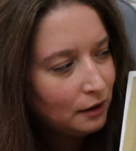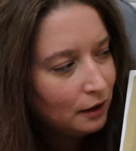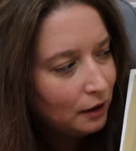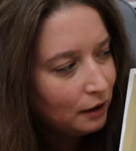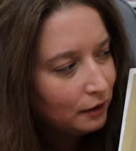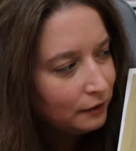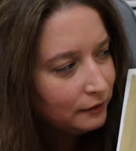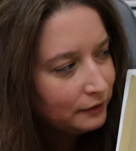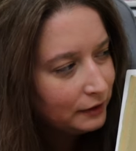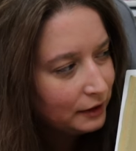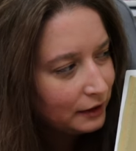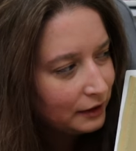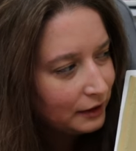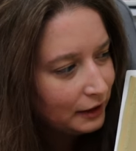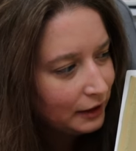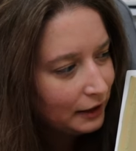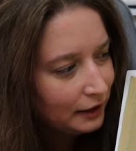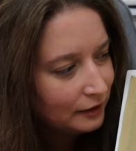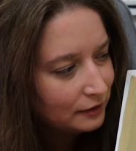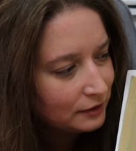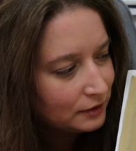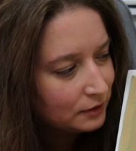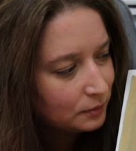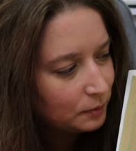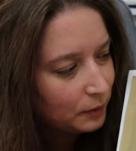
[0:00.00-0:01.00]
all of the
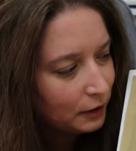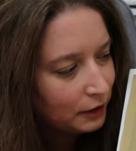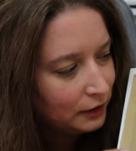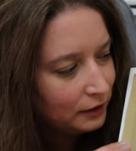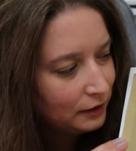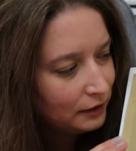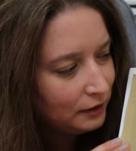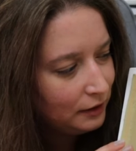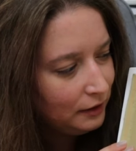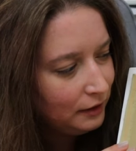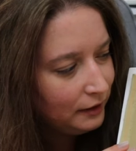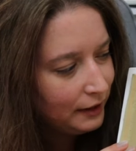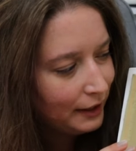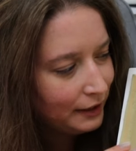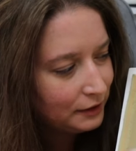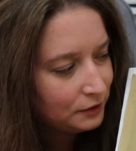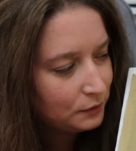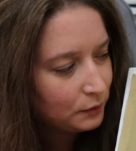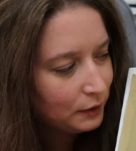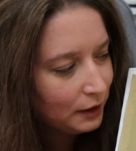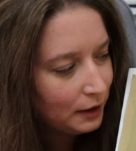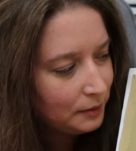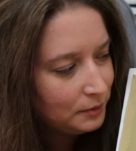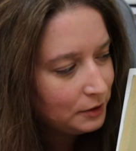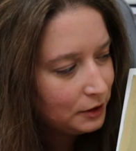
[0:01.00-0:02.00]
things, but
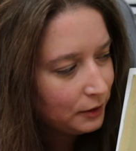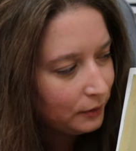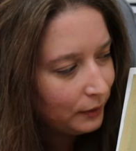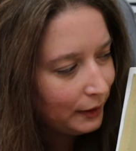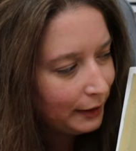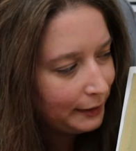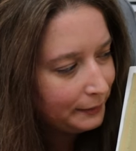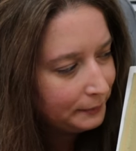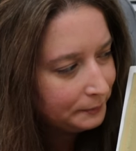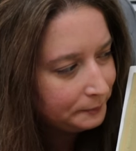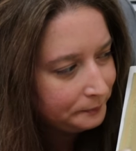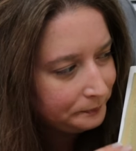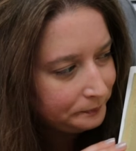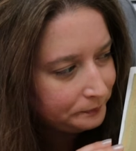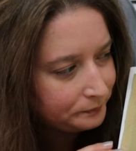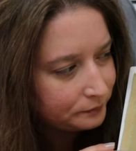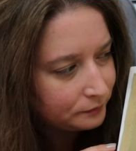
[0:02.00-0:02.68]
that's what I'm doing.